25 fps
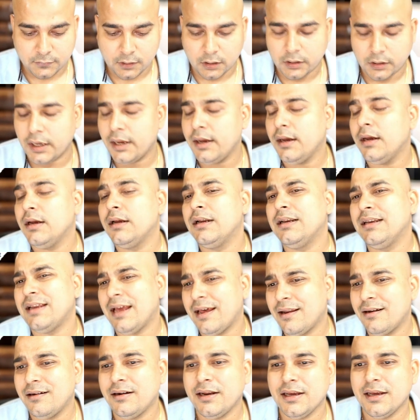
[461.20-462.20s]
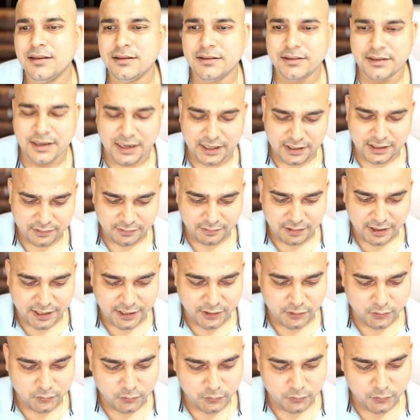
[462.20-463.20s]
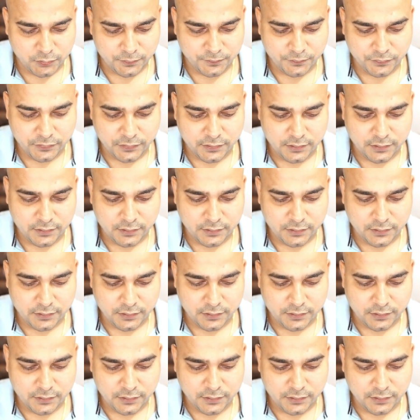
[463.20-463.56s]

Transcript: Okay. Inheritance and try to